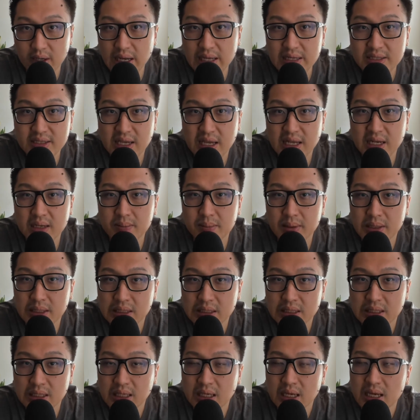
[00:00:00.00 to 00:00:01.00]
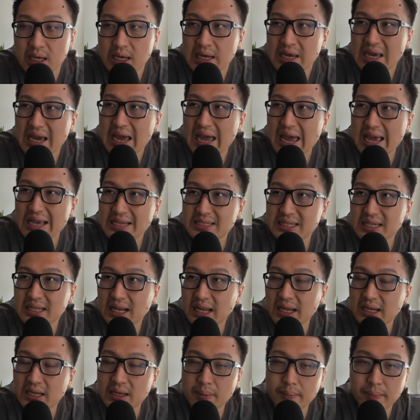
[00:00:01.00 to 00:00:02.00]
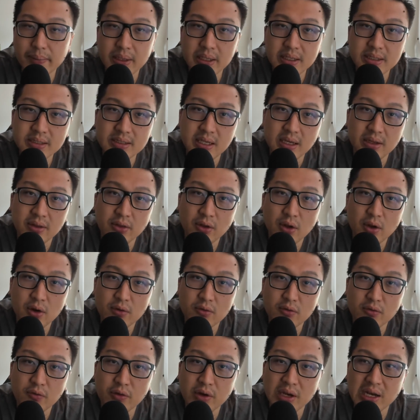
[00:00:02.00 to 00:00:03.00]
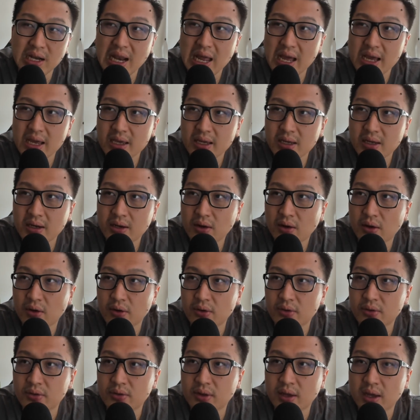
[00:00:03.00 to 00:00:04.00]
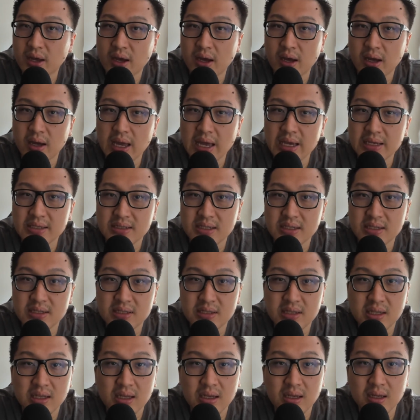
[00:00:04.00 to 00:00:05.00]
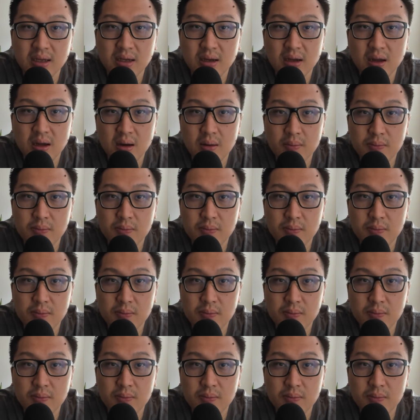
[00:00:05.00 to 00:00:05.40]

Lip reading: That's scalability. Asset light companies are not reliant on their existing